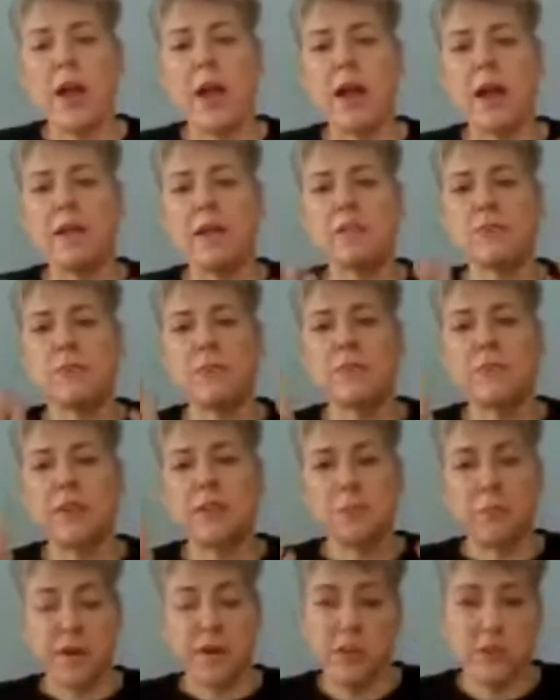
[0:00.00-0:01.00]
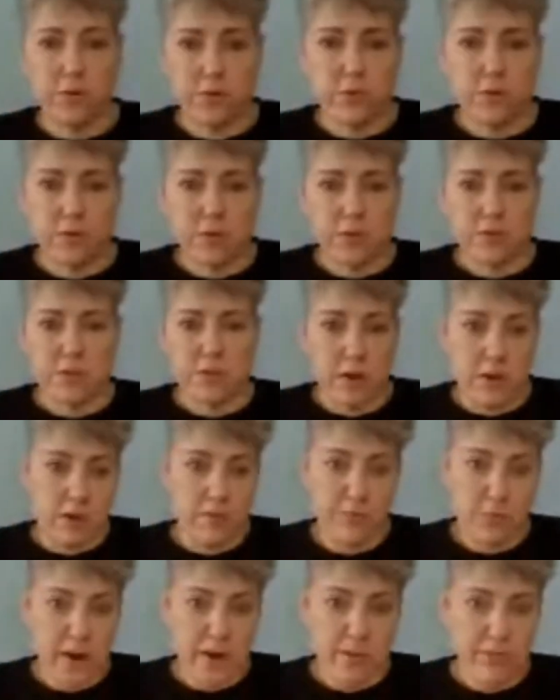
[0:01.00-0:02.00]
And it's because there's there's not
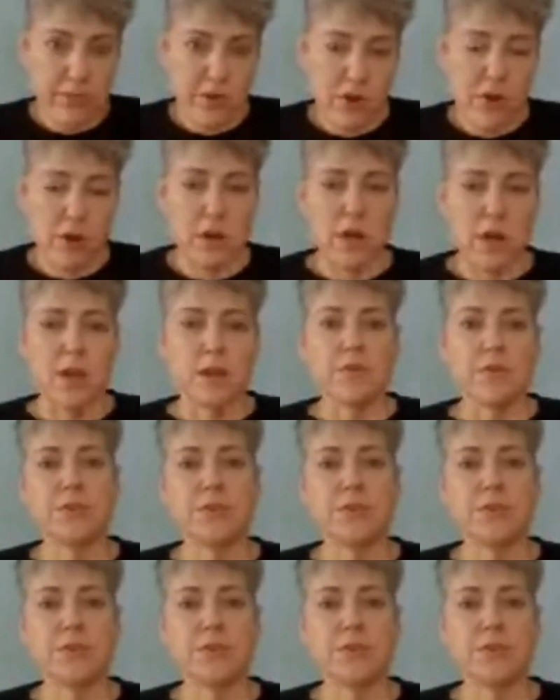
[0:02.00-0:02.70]
enough rainfall.